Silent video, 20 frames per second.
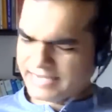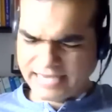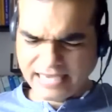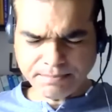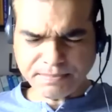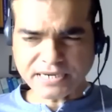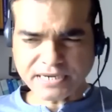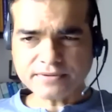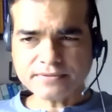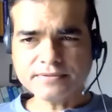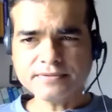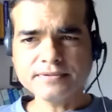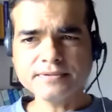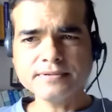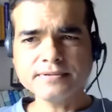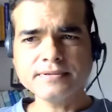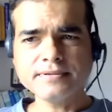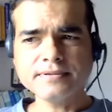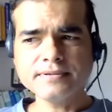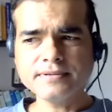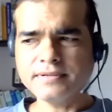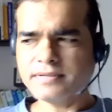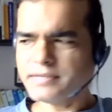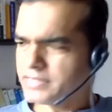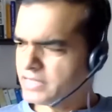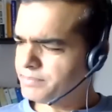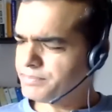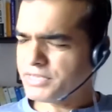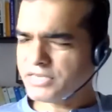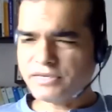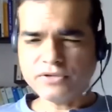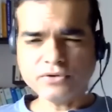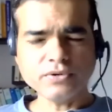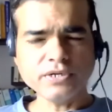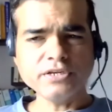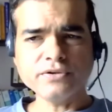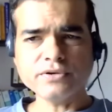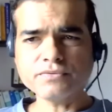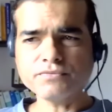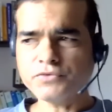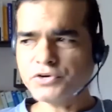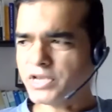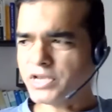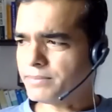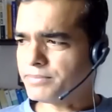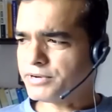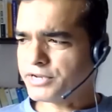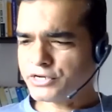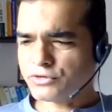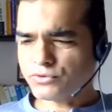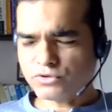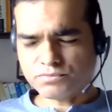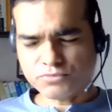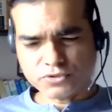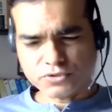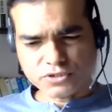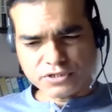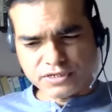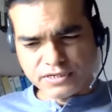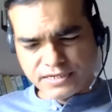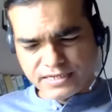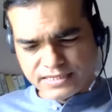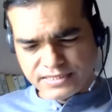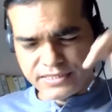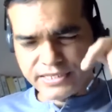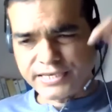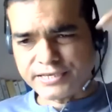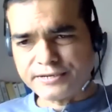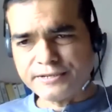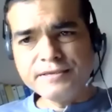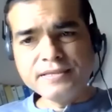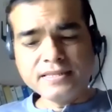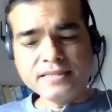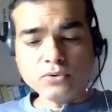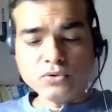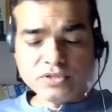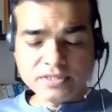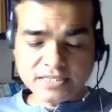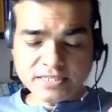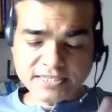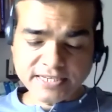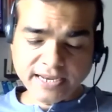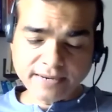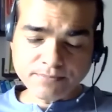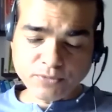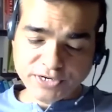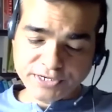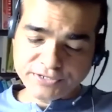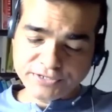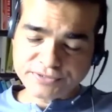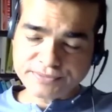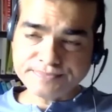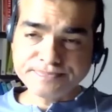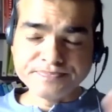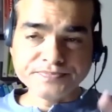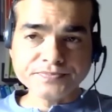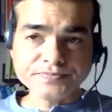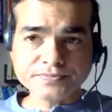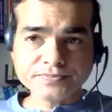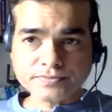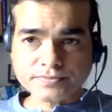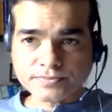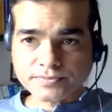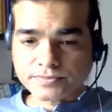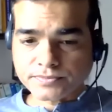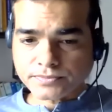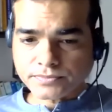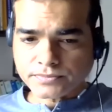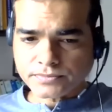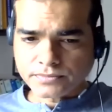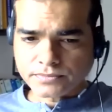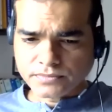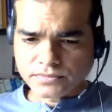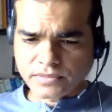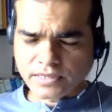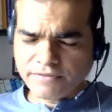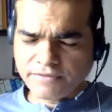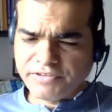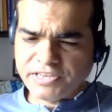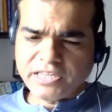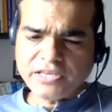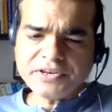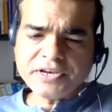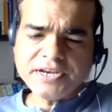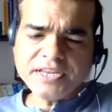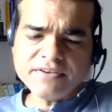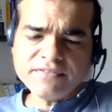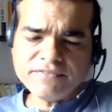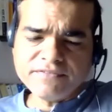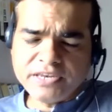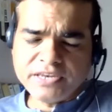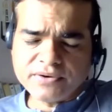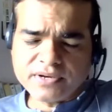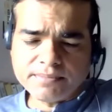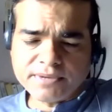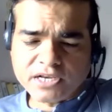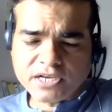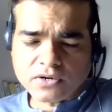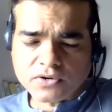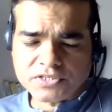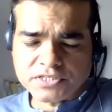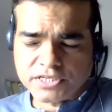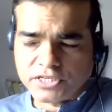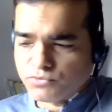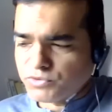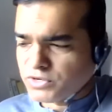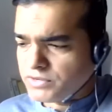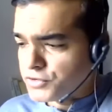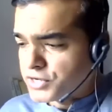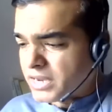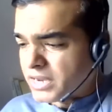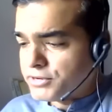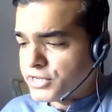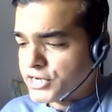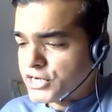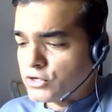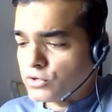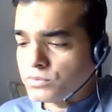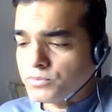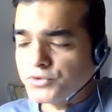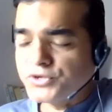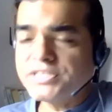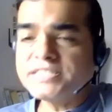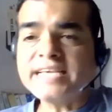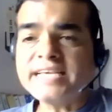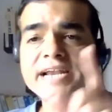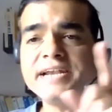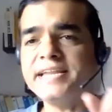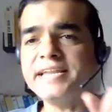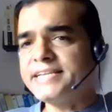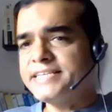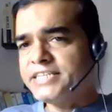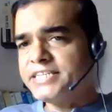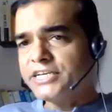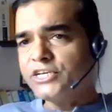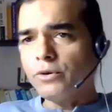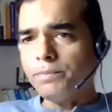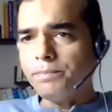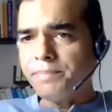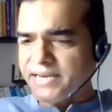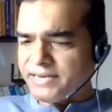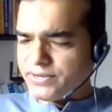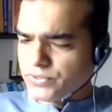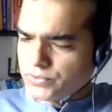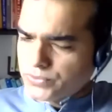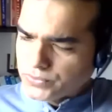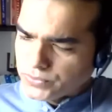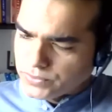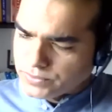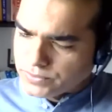Keep it in your vocabulary notebook there. Now the second point is, when you're reading, when you come across a new word, vocabulary notebook is handy. Take your pen.